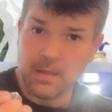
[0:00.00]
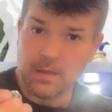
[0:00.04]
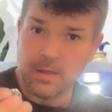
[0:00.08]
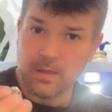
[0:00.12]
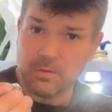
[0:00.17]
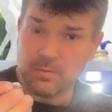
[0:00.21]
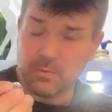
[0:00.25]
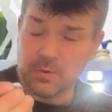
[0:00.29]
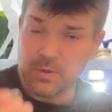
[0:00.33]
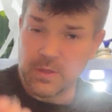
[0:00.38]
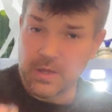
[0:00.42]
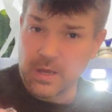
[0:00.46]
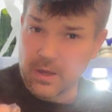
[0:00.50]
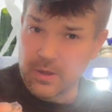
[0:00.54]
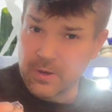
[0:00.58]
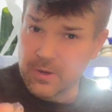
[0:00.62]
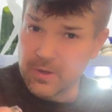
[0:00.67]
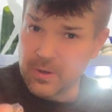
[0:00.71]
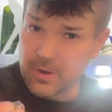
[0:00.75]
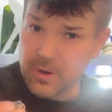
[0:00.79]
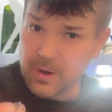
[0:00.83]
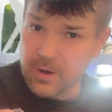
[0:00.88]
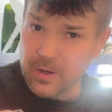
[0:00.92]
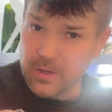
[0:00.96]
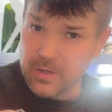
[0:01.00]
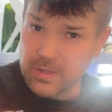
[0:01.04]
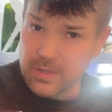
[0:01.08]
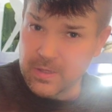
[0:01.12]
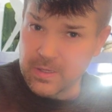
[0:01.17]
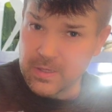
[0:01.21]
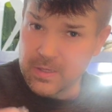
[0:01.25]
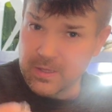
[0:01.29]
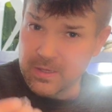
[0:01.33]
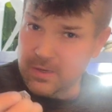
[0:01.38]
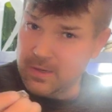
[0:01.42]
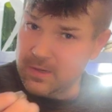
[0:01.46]
Without a
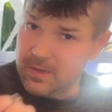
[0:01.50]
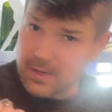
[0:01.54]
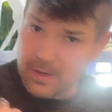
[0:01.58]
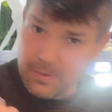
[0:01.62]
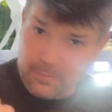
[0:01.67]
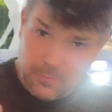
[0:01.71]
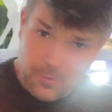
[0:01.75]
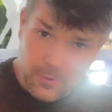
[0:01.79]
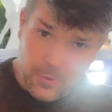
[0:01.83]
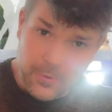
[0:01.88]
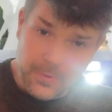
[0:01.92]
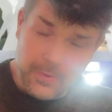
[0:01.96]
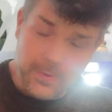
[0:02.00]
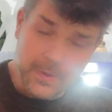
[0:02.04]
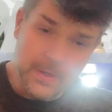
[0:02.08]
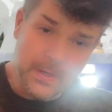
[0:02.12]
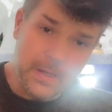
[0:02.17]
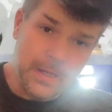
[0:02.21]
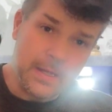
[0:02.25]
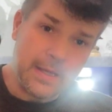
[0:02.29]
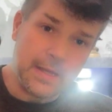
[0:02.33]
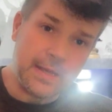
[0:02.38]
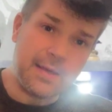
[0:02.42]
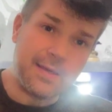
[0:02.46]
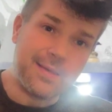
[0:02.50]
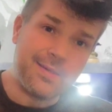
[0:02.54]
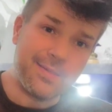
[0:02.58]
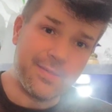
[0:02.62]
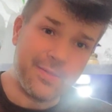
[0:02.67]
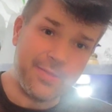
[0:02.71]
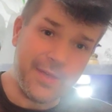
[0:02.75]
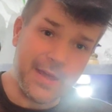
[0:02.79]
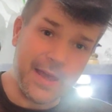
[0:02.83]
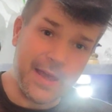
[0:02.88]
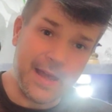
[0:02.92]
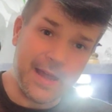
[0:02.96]
Gardene and an emerald,
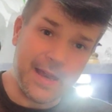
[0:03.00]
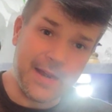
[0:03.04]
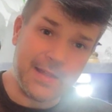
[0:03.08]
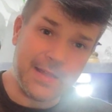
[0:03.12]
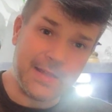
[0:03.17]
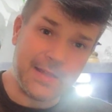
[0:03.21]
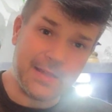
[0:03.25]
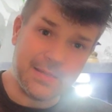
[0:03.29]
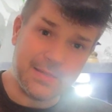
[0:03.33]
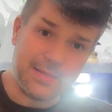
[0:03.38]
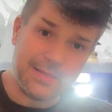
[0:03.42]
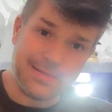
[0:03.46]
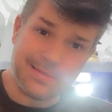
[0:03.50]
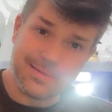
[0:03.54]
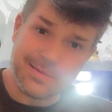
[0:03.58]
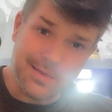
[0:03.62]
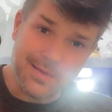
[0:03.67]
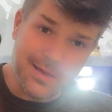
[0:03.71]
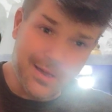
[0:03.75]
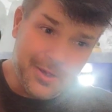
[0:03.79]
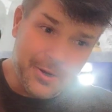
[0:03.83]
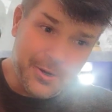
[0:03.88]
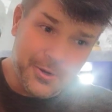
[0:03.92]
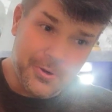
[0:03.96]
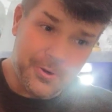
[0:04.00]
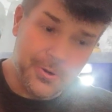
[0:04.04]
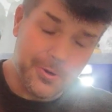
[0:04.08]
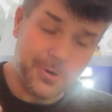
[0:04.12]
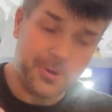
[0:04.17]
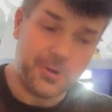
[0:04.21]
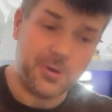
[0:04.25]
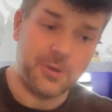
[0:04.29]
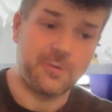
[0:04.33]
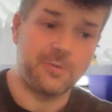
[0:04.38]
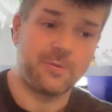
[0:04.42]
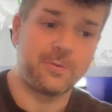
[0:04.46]
that is unheard of.
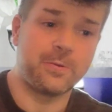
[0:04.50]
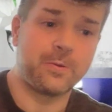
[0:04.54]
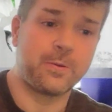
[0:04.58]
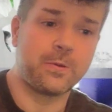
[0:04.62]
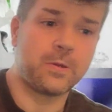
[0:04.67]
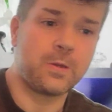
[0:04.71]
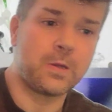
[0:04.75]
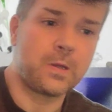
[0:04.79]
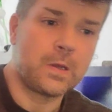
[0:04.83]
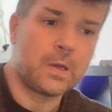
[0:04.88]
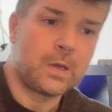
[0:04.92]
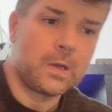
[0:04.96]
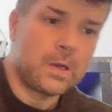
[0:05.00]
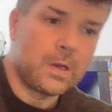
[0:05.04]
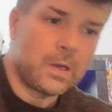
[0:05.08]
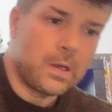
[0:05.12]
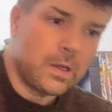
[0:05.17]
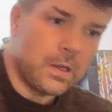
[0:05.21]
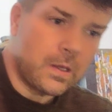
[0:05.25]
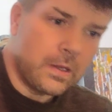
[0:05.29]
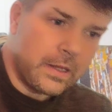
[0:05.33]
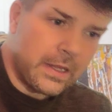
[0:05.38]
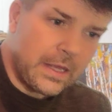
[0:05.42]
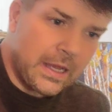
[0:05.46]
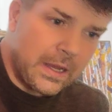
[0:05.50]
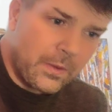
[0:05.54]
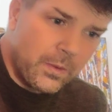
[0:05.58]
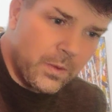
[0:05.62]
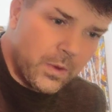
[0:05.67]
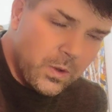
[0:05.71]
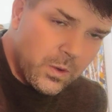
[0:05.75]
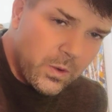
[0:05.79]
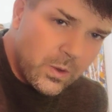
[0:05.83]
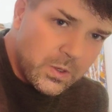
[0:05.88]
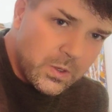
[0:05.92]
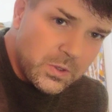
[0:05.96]
And that will
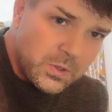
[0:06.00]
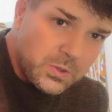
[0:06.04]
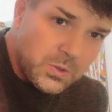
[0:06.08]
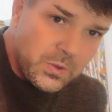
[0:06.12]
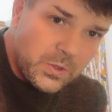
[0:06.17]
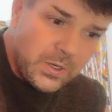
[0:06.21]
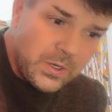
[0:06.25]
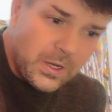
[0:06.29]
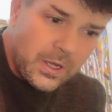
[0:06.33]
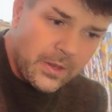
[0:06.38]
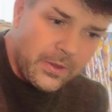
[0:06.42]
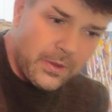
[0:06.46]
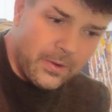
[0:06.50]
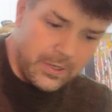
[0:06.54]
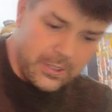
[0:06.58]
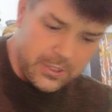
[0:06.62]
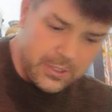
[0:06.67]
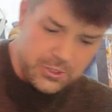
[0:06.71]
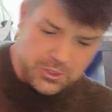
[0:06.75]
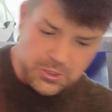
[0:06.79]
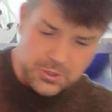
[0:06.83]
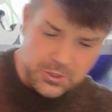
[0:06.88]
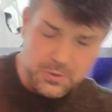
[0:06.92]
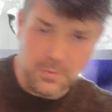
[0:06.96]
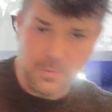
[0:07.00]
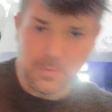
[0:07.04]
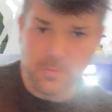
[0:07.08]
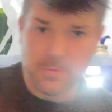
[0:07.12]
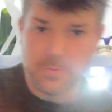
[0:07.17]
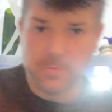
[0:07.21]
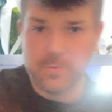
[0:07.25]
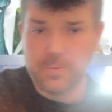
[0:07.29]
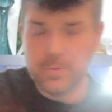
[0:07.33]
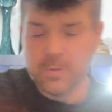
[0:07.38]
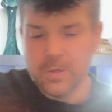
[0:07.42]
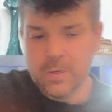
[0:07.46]
go into another issue
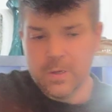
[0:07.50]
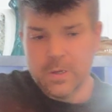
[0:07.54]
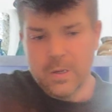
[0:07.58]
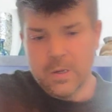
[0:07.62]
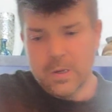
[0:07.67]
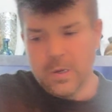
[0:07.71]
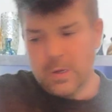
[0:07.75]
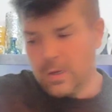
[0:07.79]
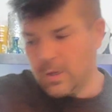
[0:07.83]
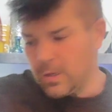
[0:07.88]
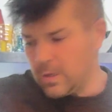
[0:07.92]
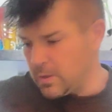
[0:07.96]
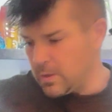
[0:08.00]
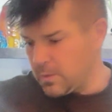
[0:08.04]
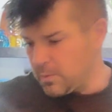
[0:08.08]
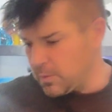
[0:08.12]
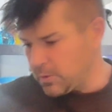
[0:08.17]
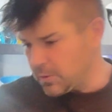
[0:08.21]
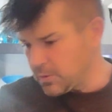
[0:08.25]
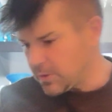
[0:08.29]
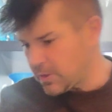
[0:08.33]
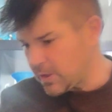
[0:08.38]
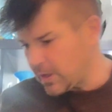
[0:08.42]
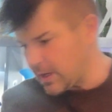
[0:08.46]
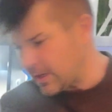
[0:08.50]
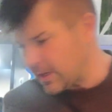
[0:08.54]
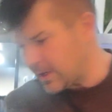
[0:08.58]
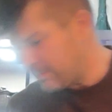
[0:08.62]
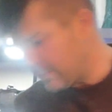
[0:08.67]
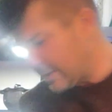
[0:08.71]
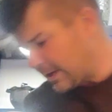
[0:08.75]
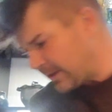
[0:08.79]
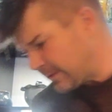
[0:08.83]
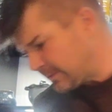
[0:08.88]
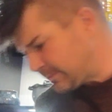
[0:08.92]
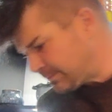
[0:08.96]
that we'll talk
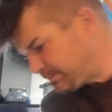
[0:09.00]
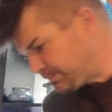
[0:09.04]
about